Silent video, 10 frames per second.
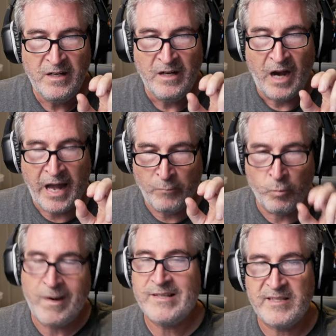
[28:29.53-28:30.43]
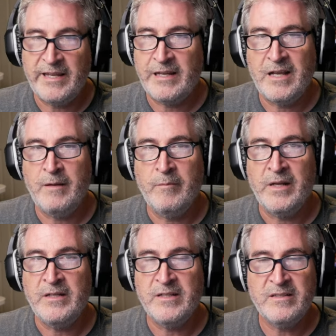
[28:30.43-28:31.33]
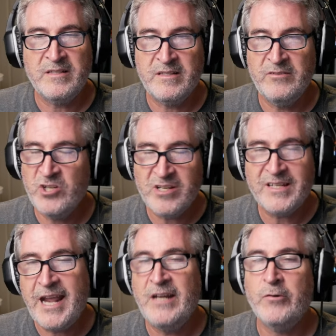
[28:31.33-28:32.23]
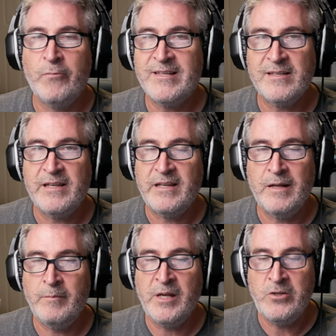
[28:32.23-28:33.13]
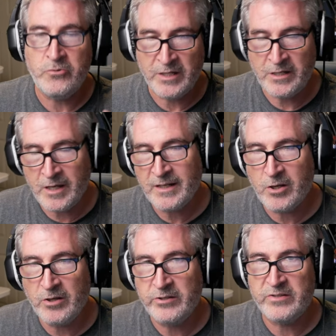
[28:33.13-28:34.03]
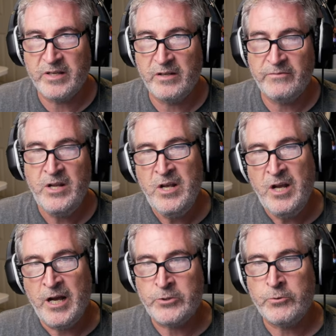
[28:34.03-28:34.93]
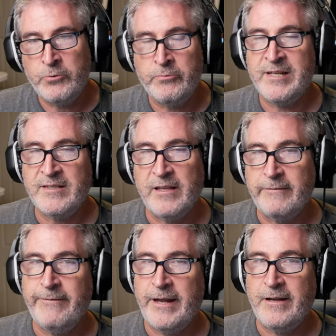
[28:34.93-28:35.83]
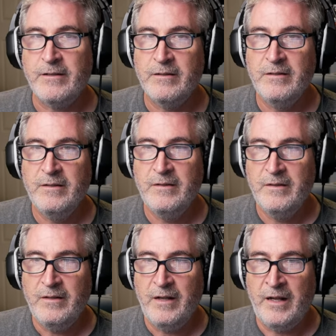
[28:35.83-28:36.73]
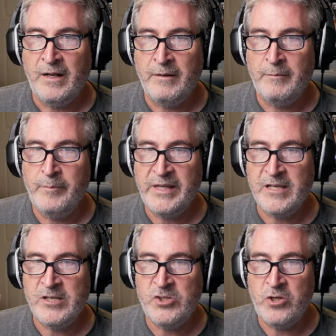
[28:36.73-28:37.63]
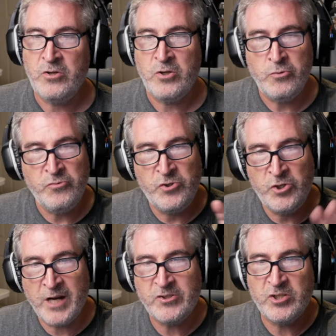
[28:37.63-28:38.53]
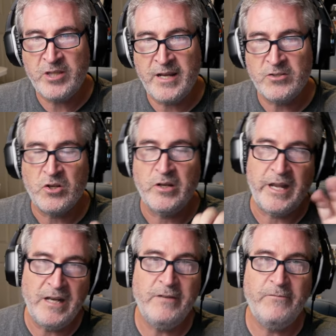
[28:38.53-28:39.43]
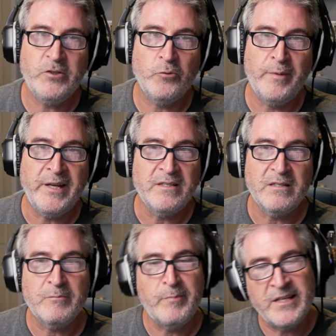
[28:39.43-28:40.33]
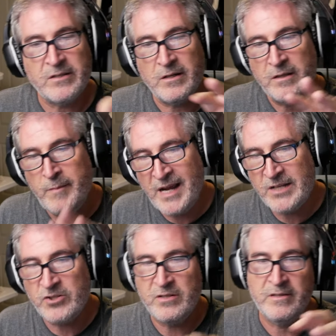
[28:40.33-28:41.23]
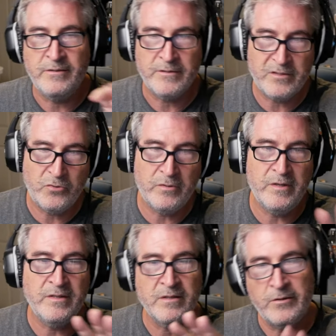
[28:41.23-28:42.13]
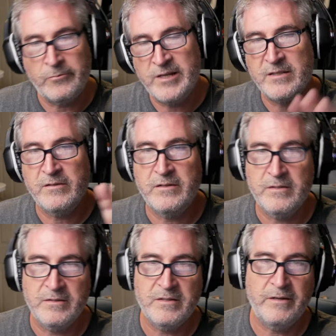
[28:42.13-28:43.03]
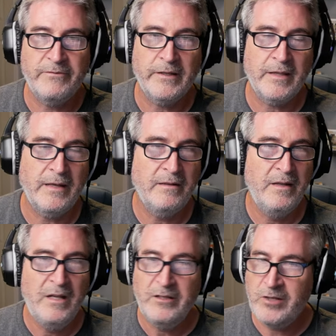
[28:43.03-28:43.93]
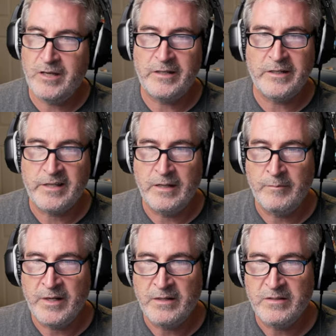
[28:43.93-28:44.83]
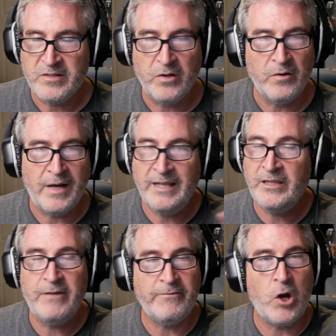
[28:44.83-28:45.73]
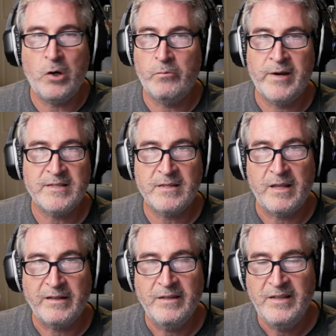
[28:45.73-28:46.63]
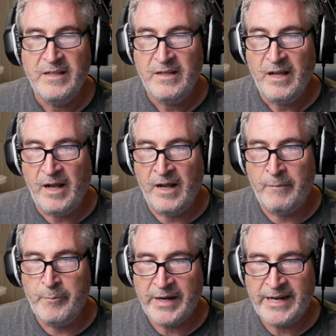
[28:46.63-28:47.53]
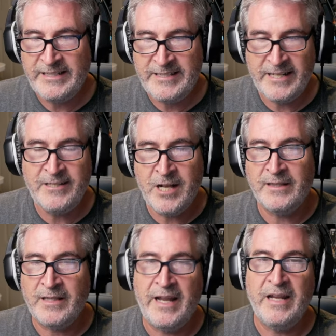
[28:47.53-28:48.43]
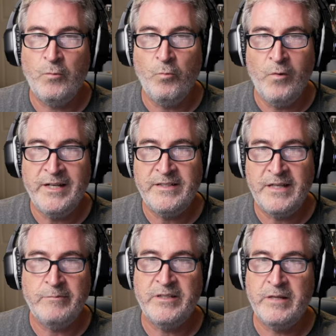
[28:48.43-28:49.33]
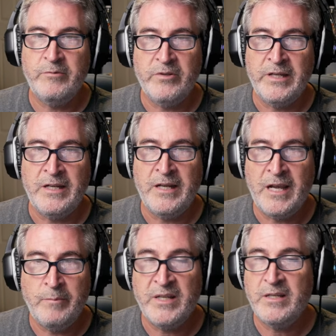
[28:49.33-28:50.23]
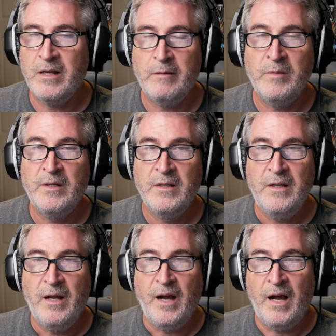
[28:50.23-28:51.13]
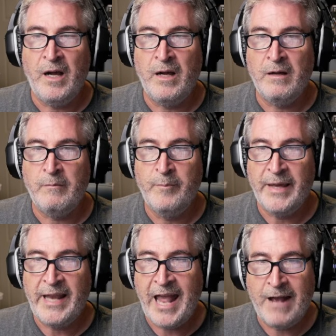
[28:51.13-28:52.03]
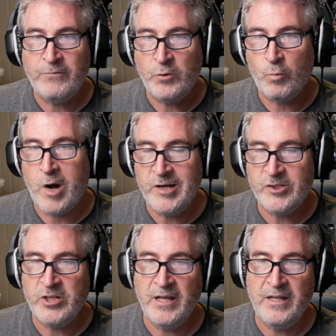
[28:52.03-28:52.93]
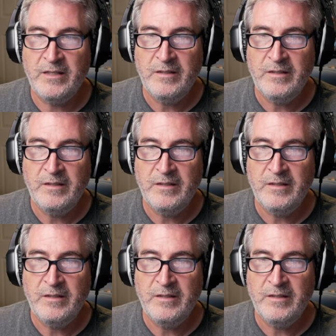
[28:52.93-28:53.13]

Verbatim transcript: a wrestling company. To just hate a wrestling company, you cannot call yourself a true wrestling fan. Because you judge things on individual basis based on the matches and the stories and the wrestlers and stuff like that. Not on a company. So I love all wrestling. But I did not like what WWE had become. But after watching it